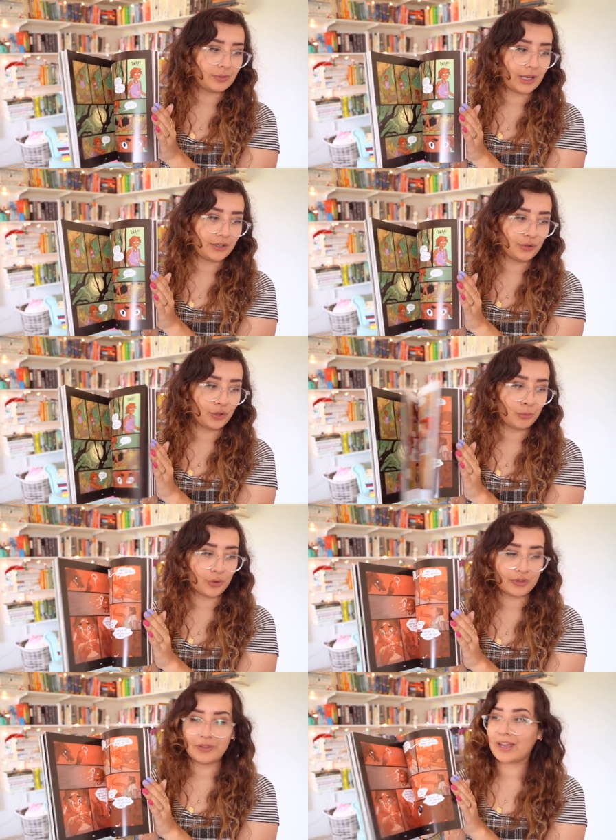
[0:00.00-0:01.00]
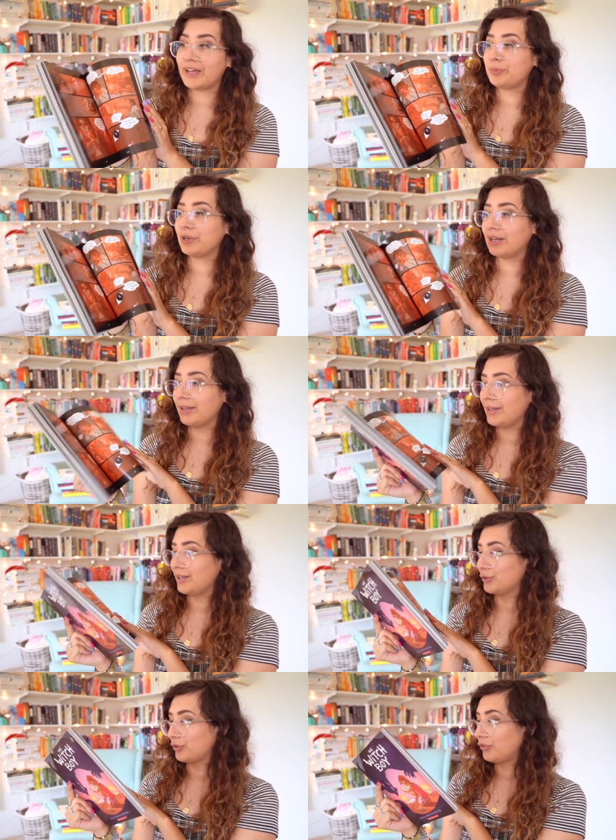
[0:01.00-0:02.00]
I don't know more than that, but I think
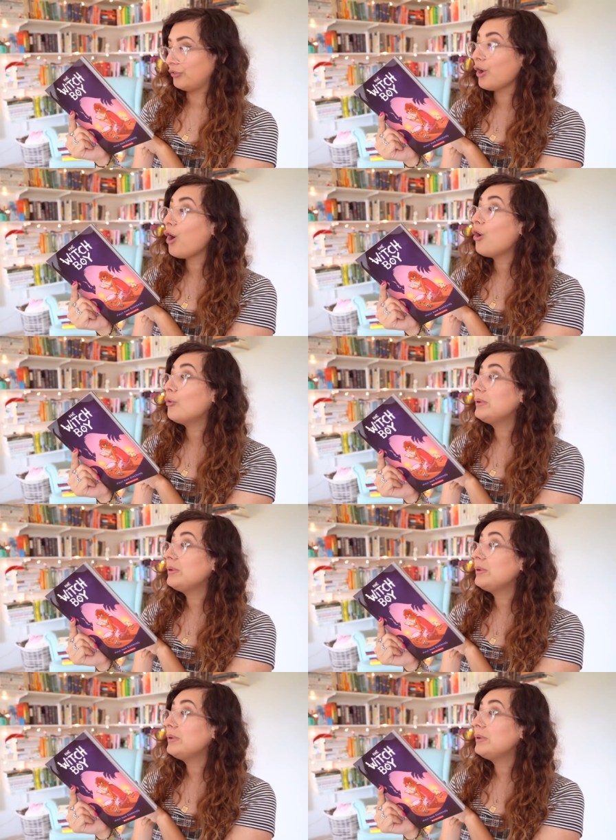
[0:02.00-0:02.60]
it looks so